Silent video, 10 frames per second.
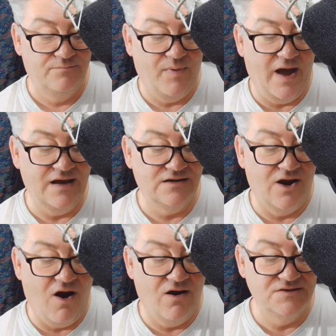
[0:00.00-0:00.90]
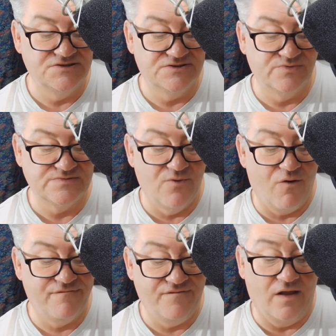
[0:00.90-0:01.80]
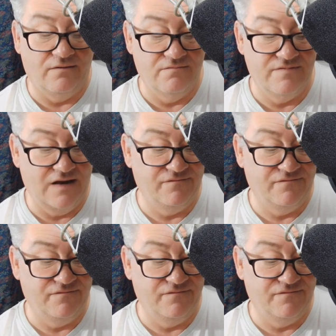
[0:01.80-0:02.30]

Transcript: By and large it was more fun than